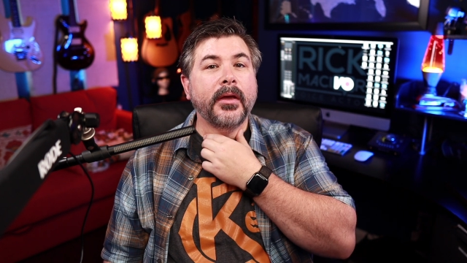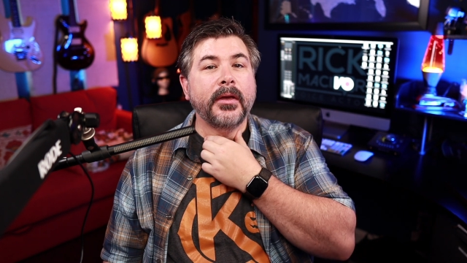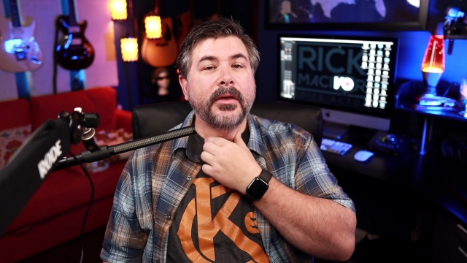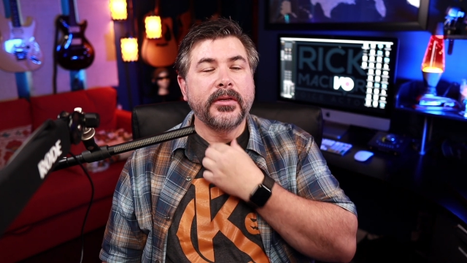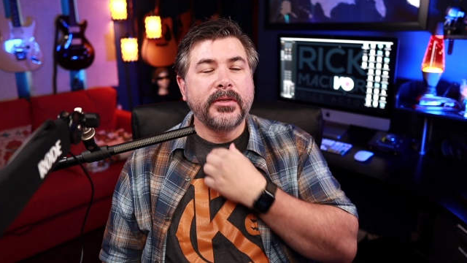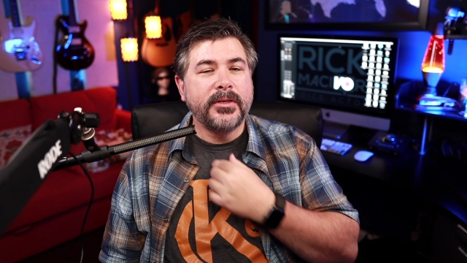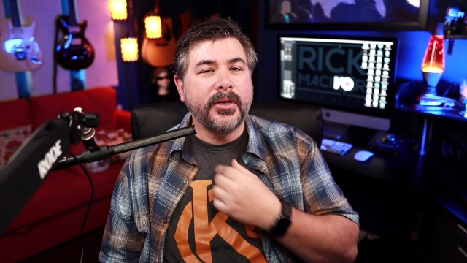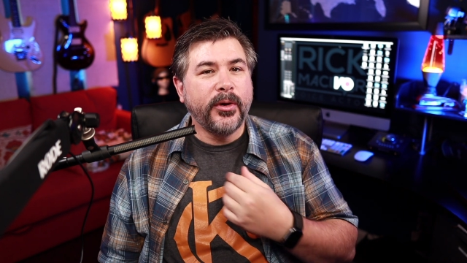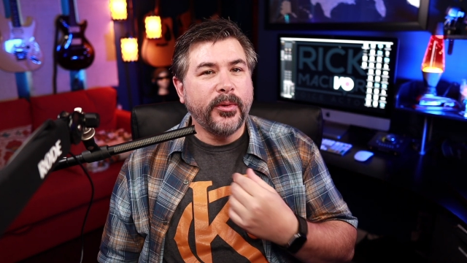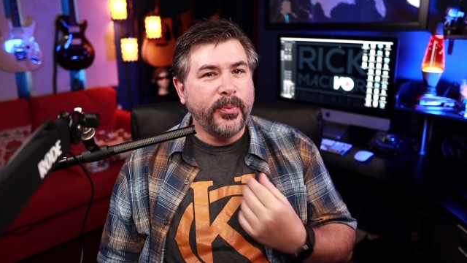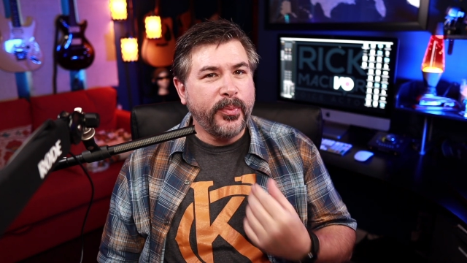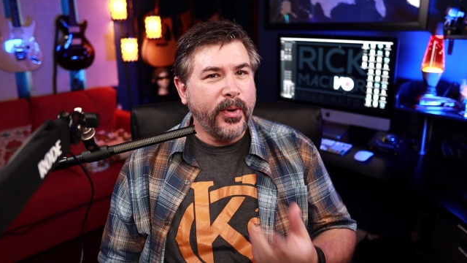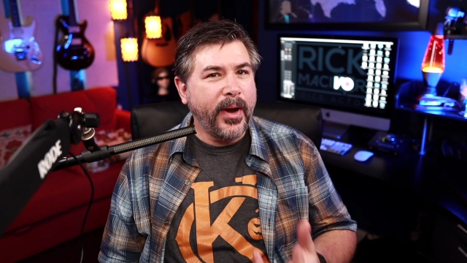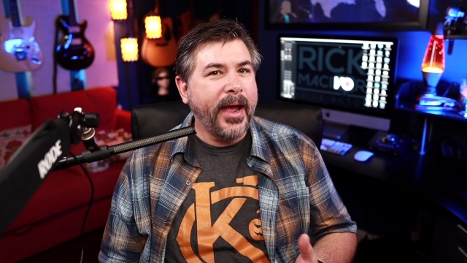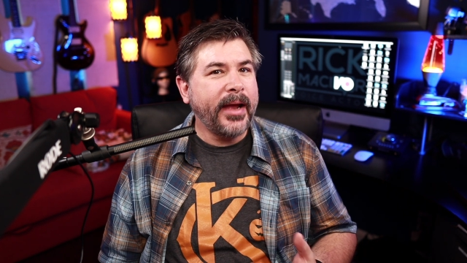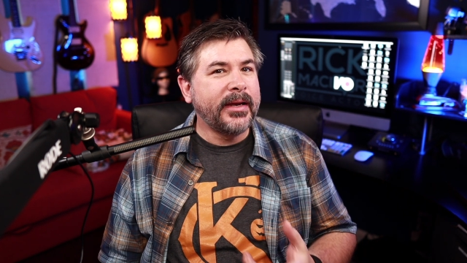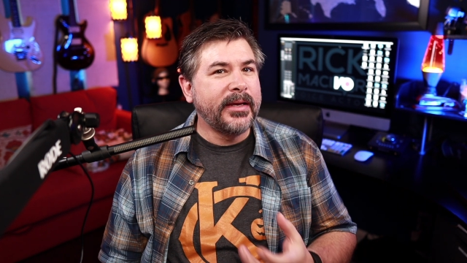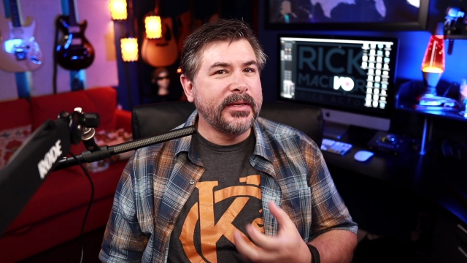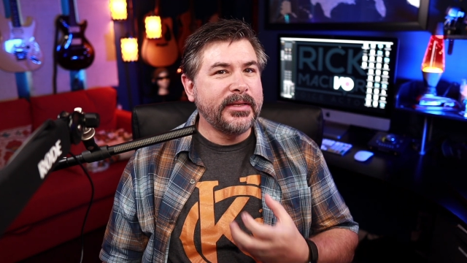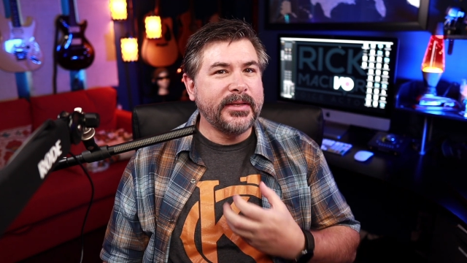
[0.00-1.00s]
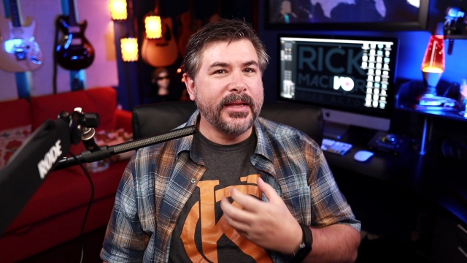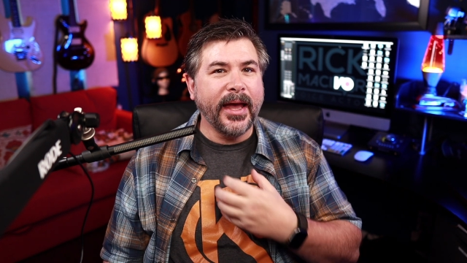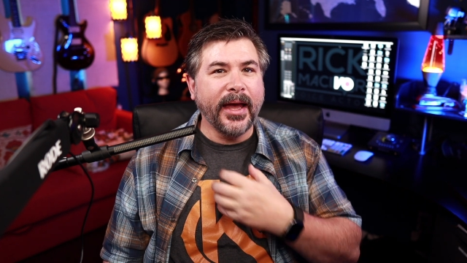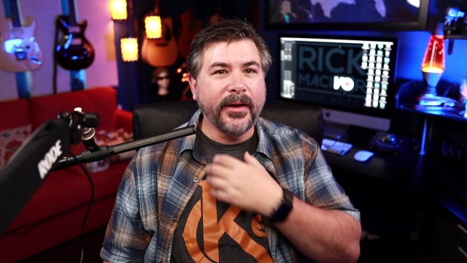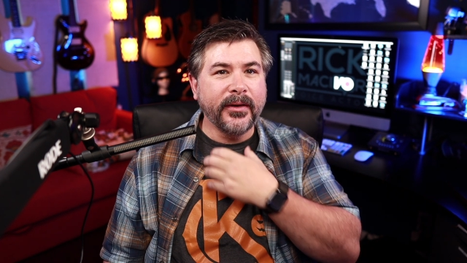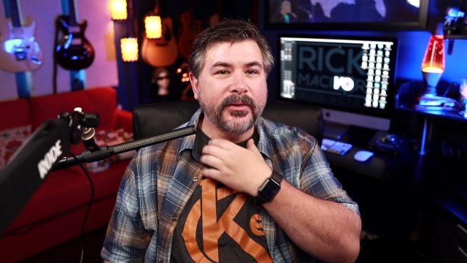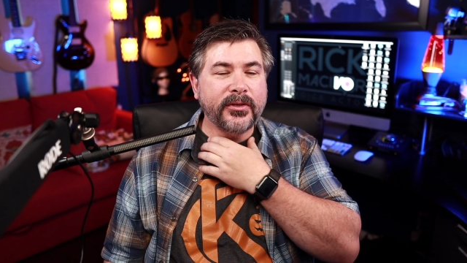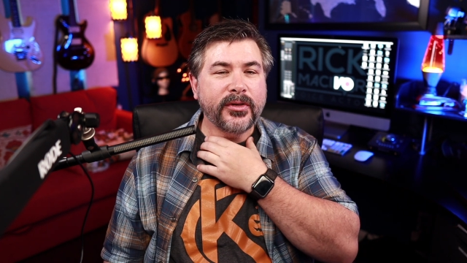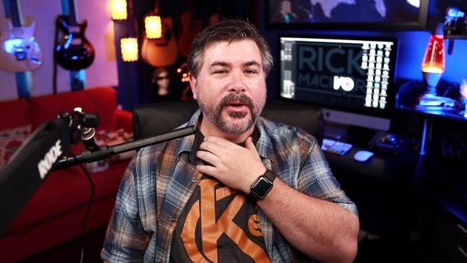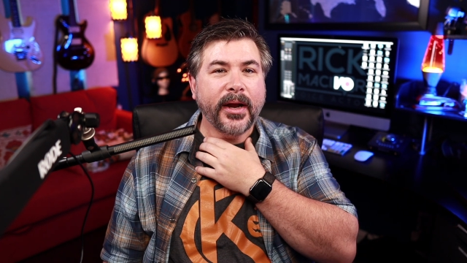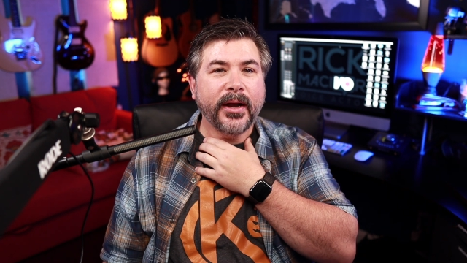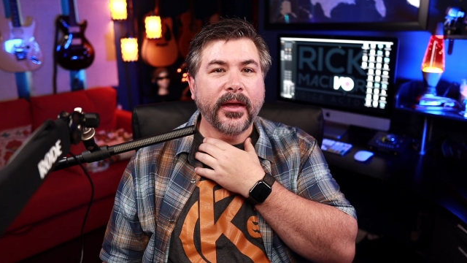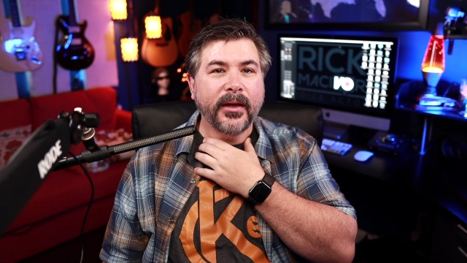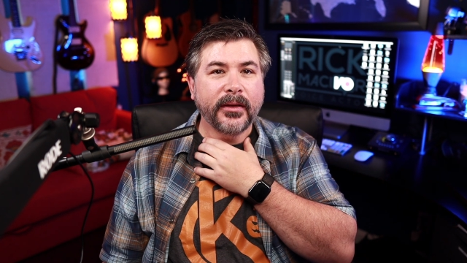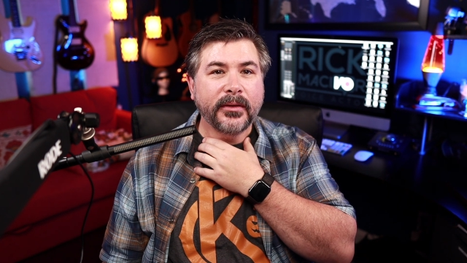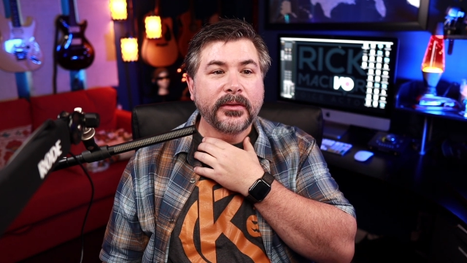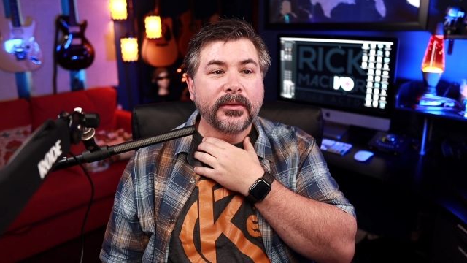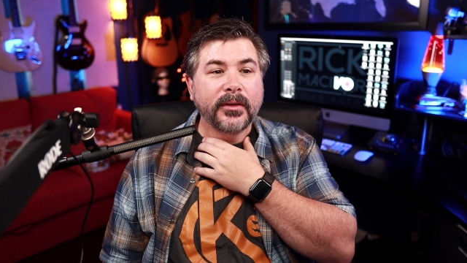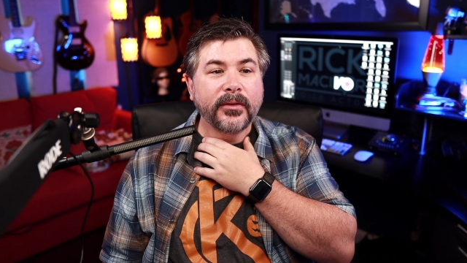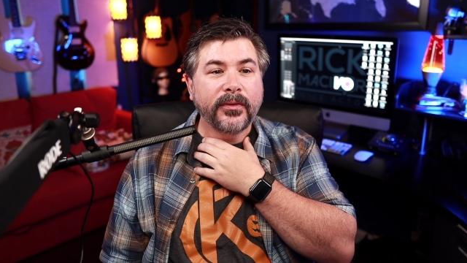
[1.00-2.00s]
So practice that. Try
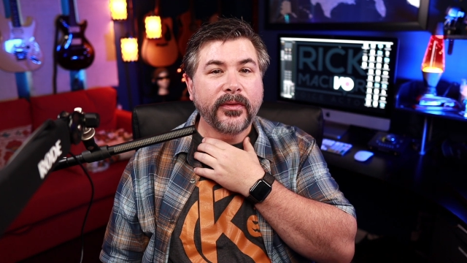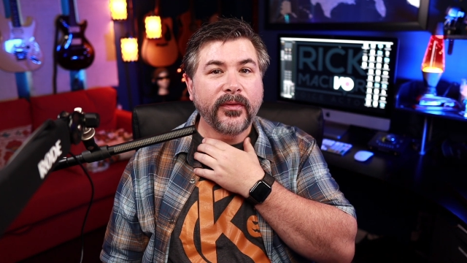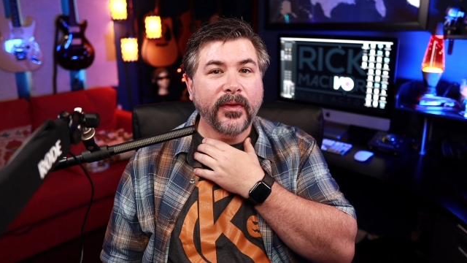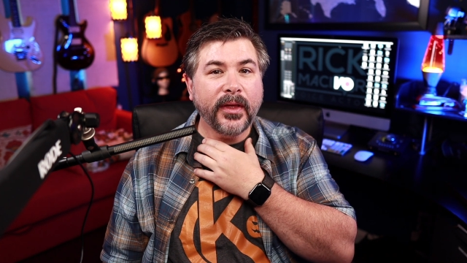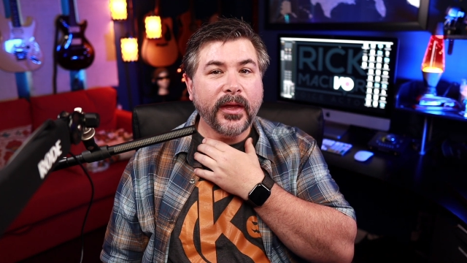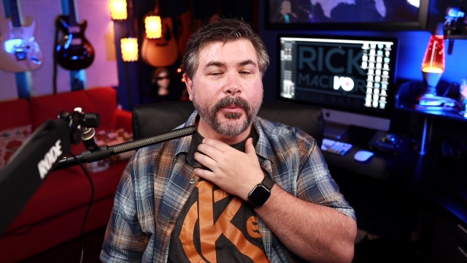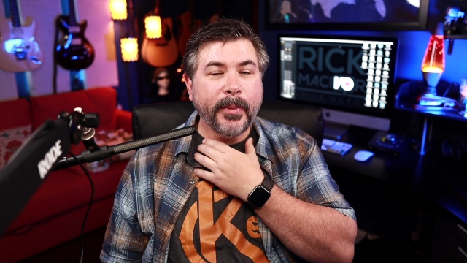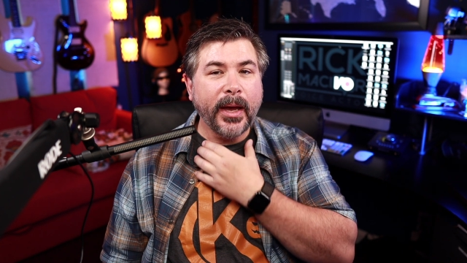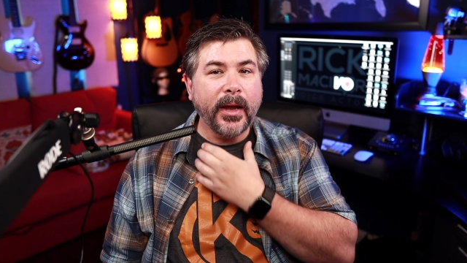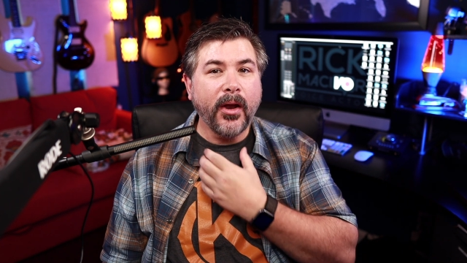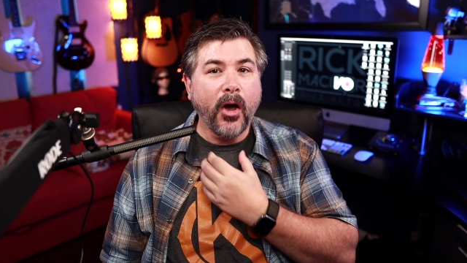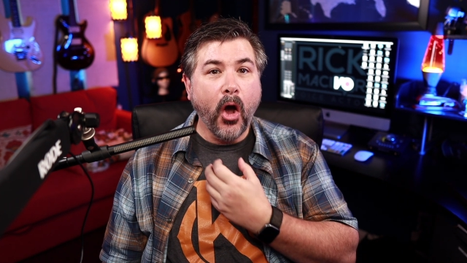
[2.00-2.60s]
to think about